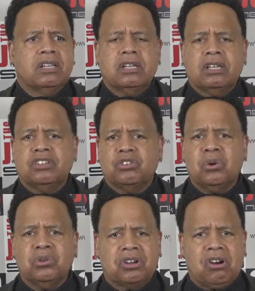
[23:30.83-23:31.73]
these
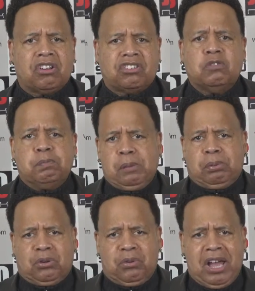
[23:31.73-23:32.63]
oligarchs, these
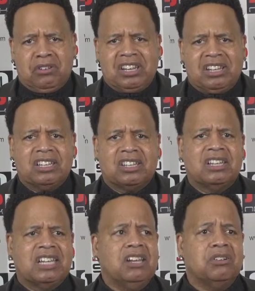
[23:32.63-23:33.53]
people around their
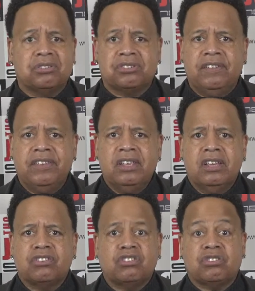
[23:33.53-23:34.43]
leaders,
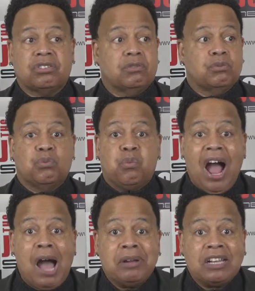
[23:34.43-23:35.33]
just
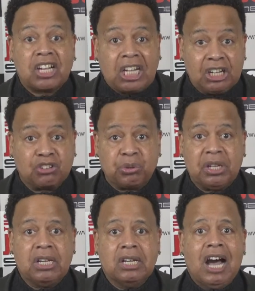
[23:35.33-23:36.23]
robbing the country
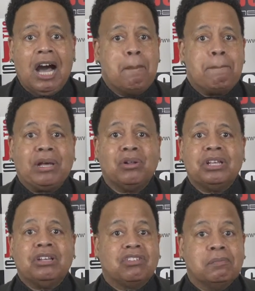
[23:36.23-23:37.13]
of
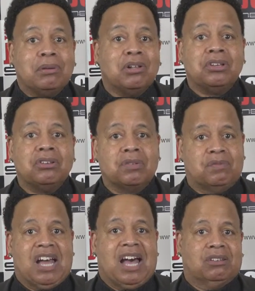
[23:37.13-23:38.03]
billions and billions of
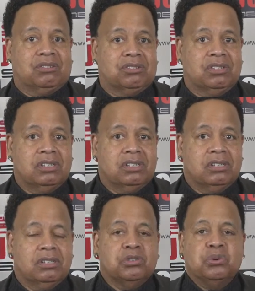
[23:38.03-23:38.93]
dollars
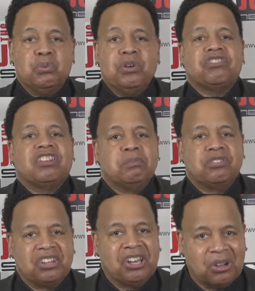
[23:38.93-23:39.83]
to enrich
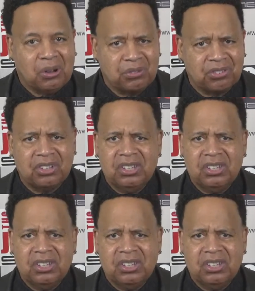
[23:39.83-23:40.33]
themselves.